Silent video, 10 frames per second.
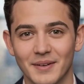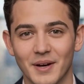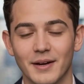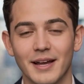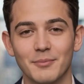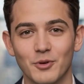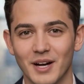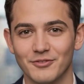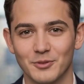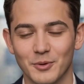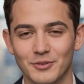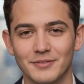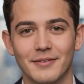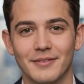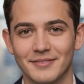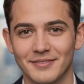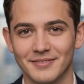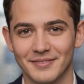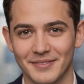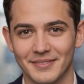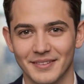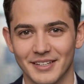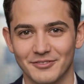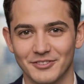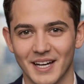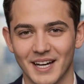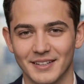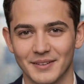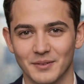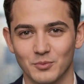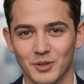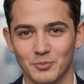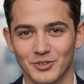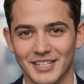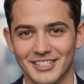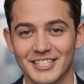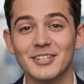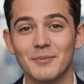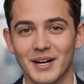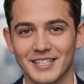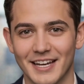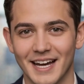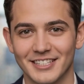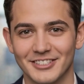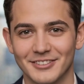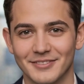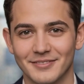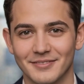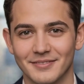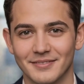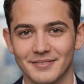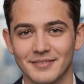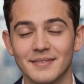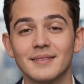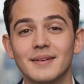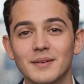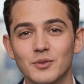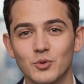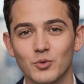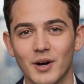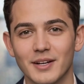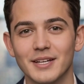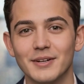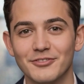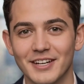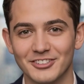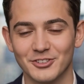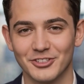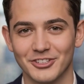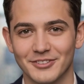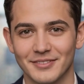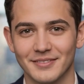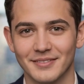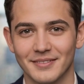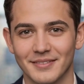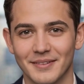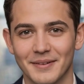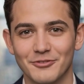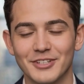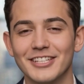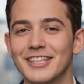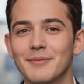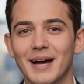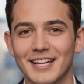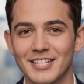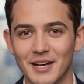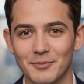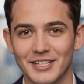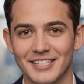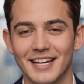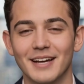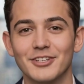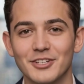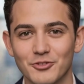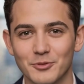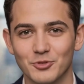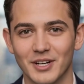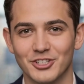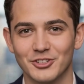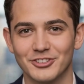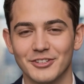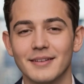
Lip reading: Are they profitable? If not, when will they need to monetize? Who are their investors? VC-backed companies have different pressures.